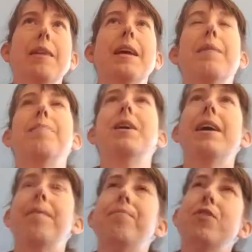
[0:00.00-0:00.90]

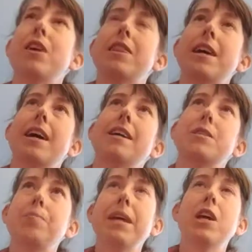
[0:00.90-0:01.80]

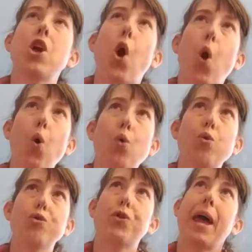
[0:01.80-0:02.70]
that being
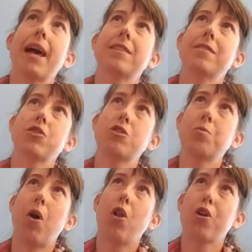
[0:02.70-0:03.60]
old has a
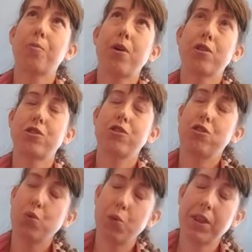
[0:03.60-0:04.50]
smaller part to
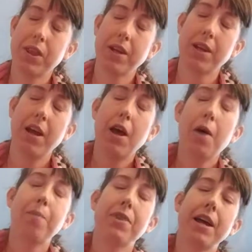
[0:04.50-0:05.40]
do with it,
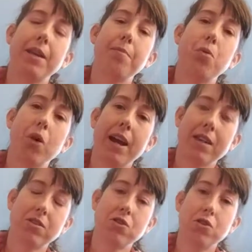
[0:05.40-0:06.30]
but that it more
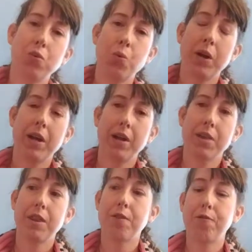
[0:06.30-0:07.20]
has to do
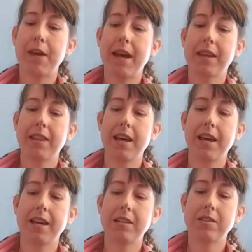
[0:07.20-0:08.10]
with the fact
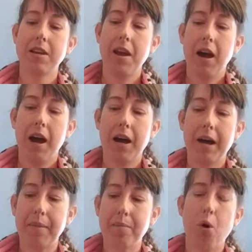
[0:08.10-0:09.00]
that
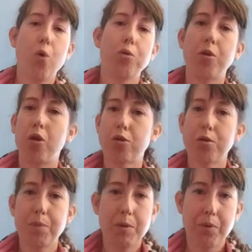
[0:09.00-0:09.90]

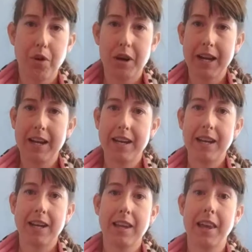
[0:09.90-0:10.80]
older people aren't
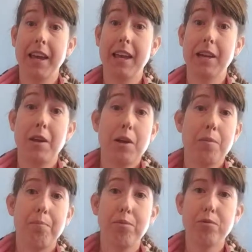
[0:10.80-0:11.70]
getting like
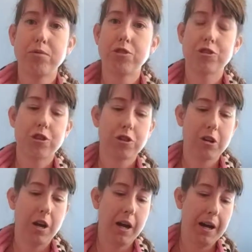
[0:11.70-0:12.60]

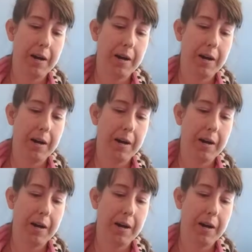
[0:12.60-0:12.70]
booster